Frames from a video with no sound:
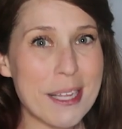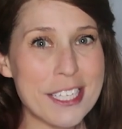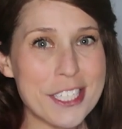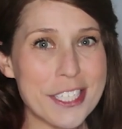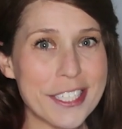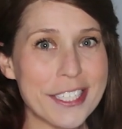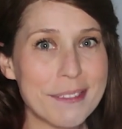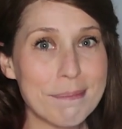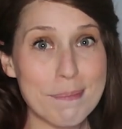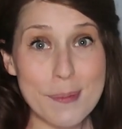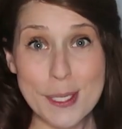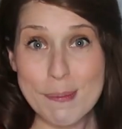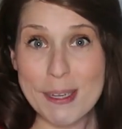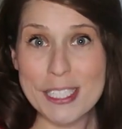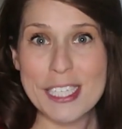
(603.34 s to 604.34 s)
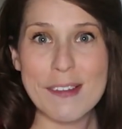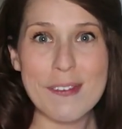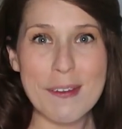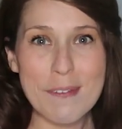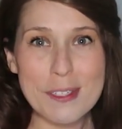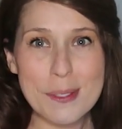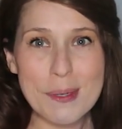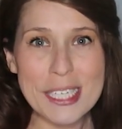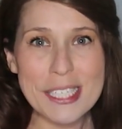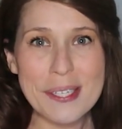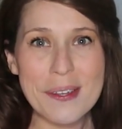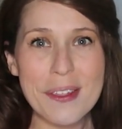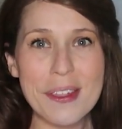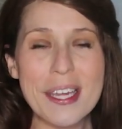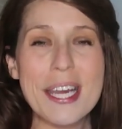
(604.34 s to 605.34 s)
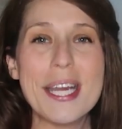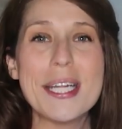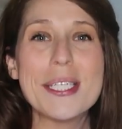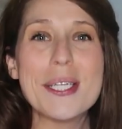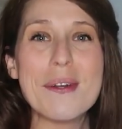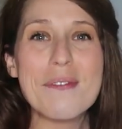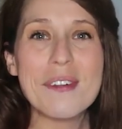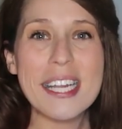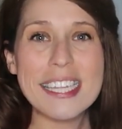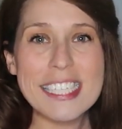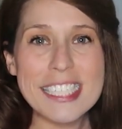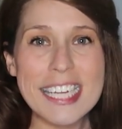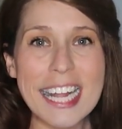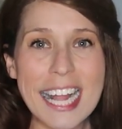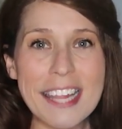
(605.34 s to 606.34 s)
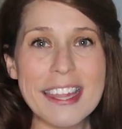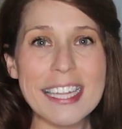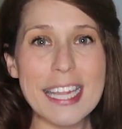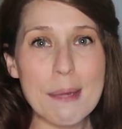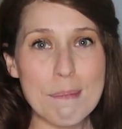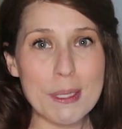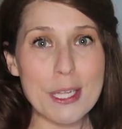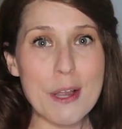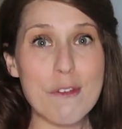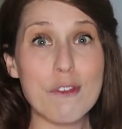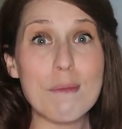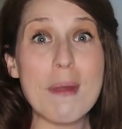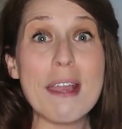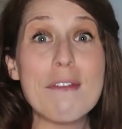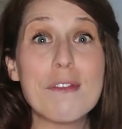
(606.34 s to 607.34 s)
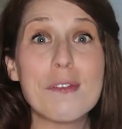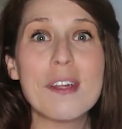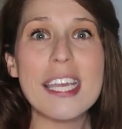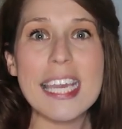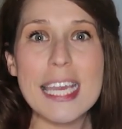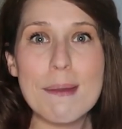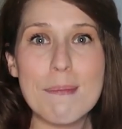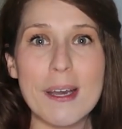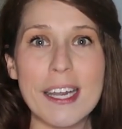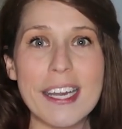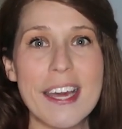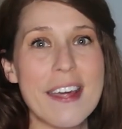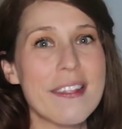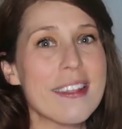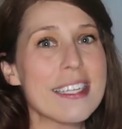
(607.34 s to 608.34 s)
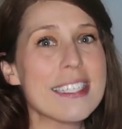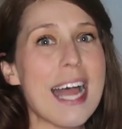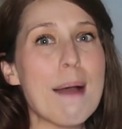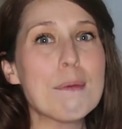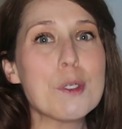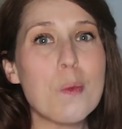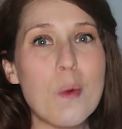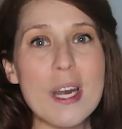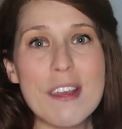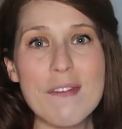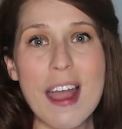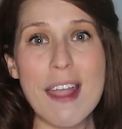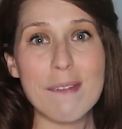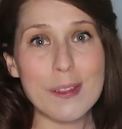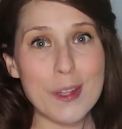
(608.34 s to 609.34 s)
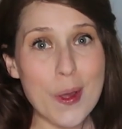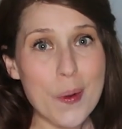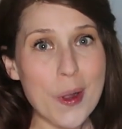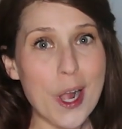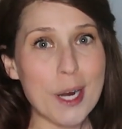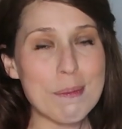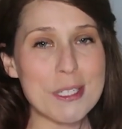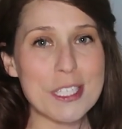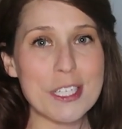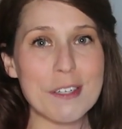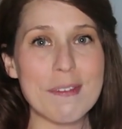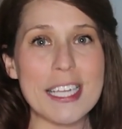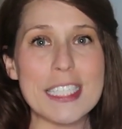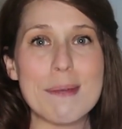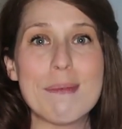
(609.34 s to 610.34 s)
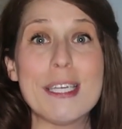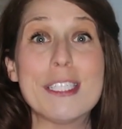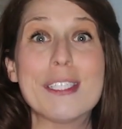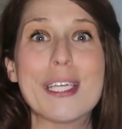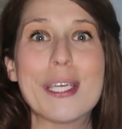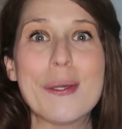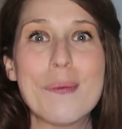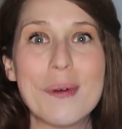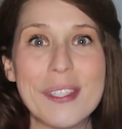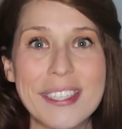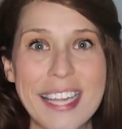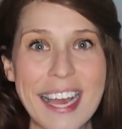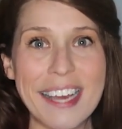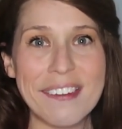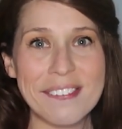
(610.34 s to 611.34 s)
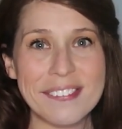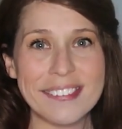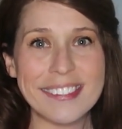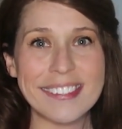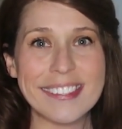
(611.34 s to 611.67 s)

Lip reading: blood sugar, especially if you have a sweet tooth, don't forget to check out the link below for my free ebook, The Top 25 Low-Carb Dessert Recipes You Will Love.